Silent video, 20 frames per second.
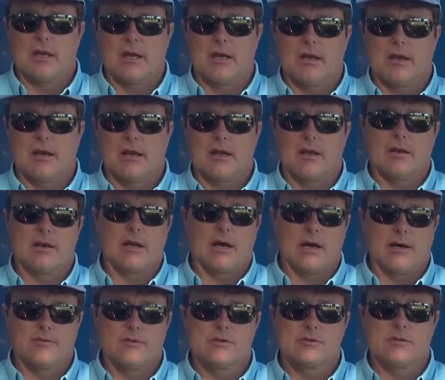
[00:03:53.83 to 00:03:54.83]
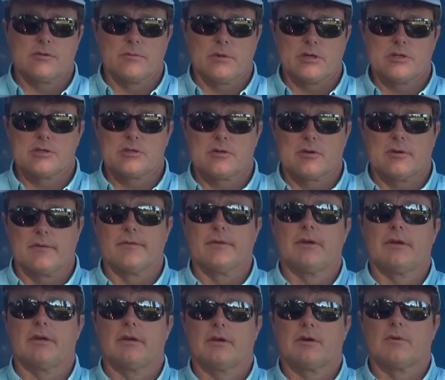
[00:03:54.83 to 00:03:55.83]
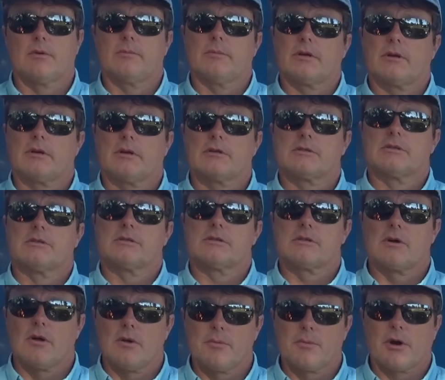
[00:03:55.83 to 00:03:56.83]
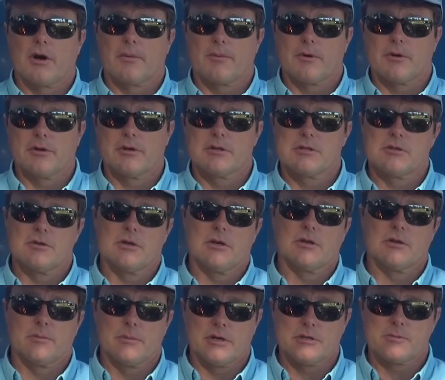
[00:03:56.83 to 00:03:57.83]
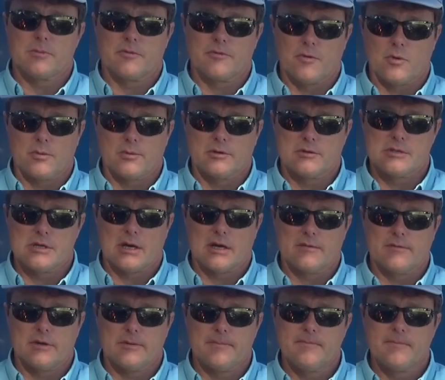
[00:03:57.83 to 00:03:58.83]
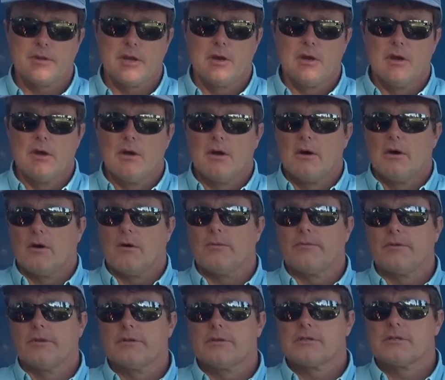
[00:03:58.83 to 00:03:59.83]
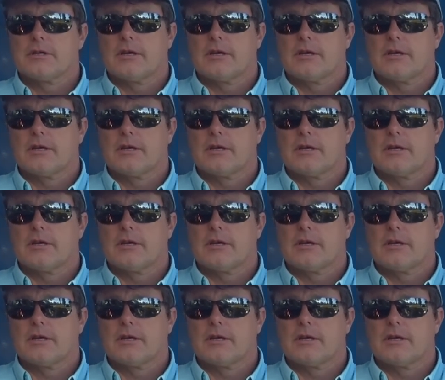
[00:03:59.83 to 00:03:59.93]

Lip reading: and obviously make sure the equipment gets installed properly so you get the best performance out of it. Hopefully this